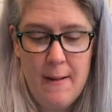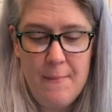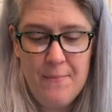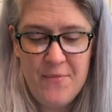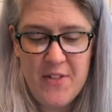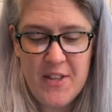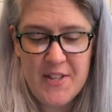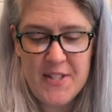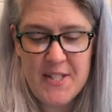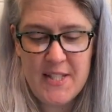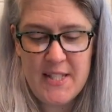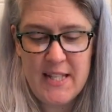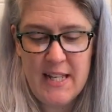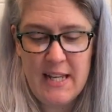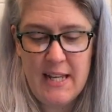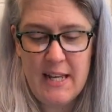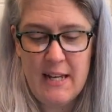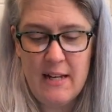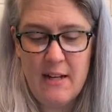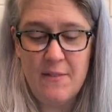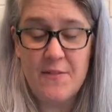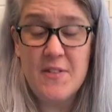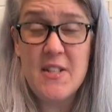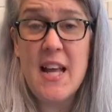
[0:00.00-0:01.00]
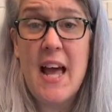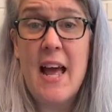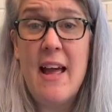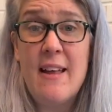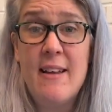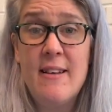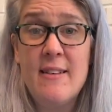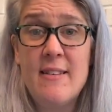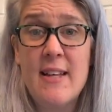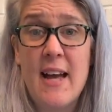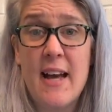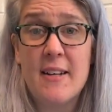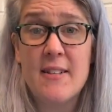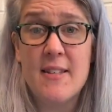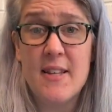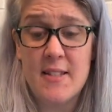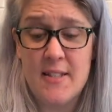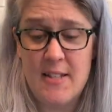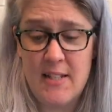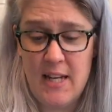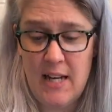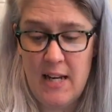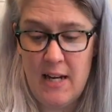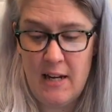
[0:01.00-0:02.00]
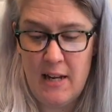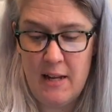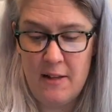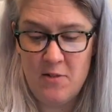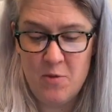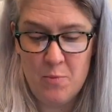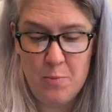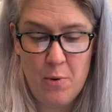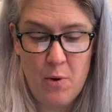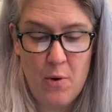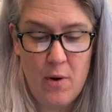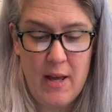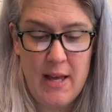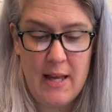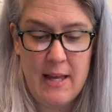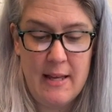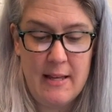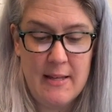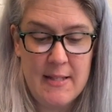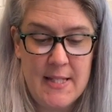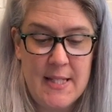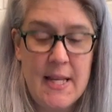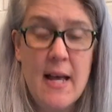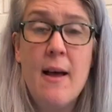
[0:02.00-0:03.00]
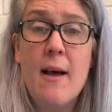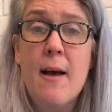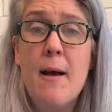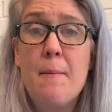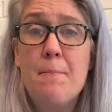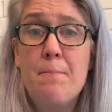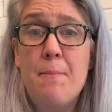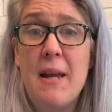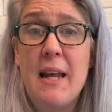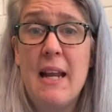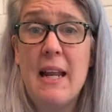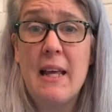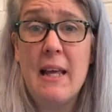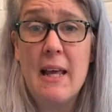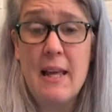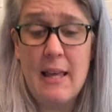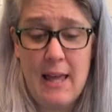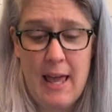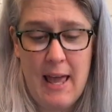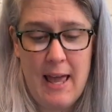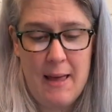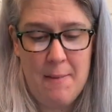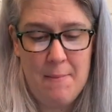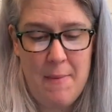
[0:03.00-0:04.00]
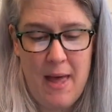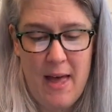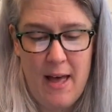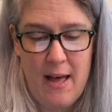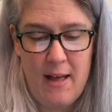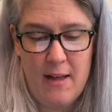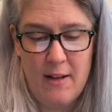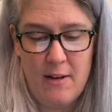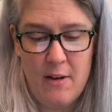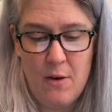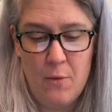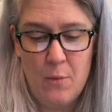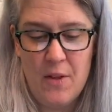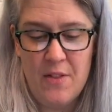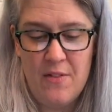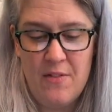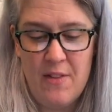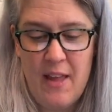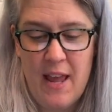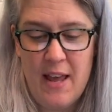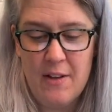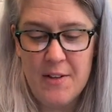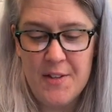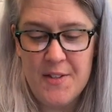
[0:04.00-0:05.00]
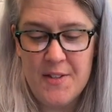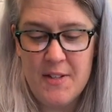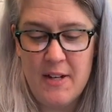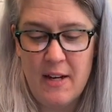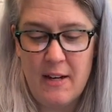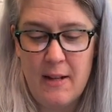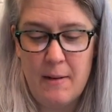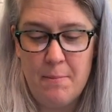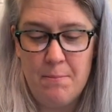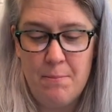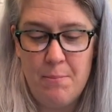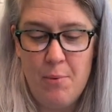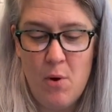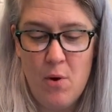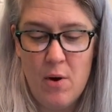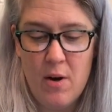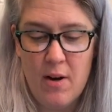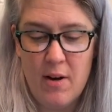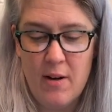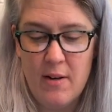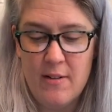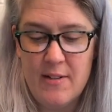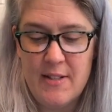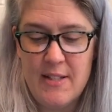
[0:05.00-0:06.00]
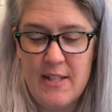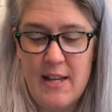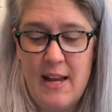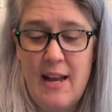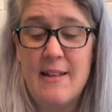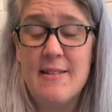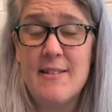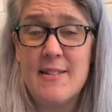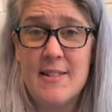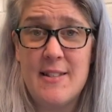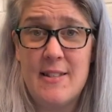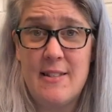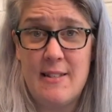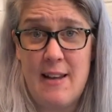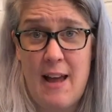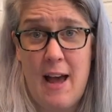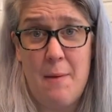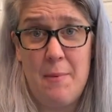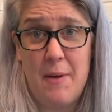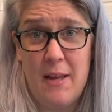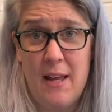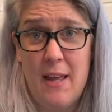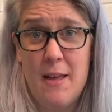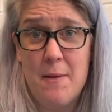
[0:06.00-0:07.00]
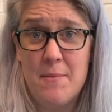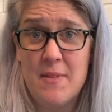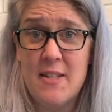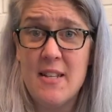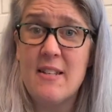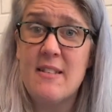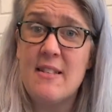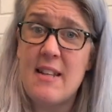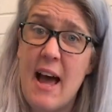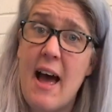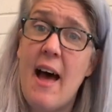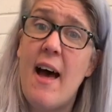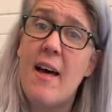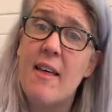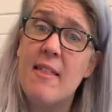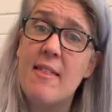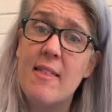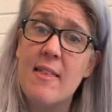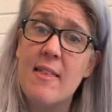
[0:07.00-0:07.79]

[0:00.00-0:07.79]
the scene of 10 Texas teenage boys beating a gay man with nail-studded boards and stabbing him to death.